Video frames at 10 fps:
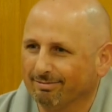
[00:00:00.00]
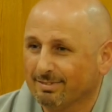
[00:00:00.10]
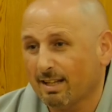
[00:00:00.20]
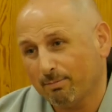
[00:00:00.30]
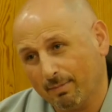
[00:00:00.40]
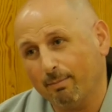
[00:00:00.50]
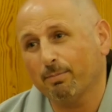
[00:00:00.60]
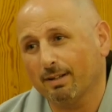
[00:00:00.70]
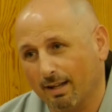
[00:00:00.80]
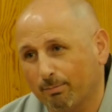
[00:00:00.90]
Some
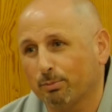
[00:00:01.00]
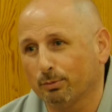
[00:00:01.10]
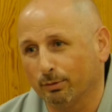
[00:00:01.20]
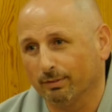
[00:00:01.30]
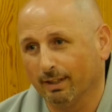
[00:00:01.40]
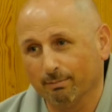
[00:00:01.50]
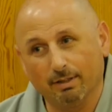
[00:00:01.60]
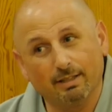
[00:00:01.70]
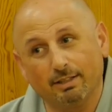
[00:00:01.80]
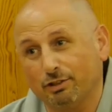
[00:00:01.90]
temple are poor,
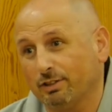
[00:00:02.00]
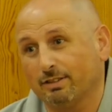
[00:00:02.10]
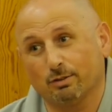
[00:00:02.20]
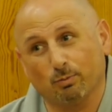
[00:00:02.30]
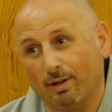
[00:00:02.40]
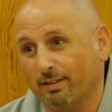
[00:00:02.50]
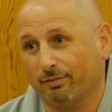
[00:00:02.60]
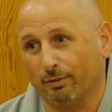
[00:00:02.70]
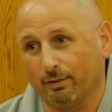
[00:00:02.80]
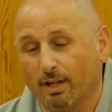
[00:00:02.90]
but the teaching is
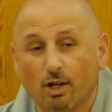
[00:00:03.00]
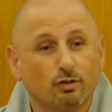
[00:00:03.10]
wonderful.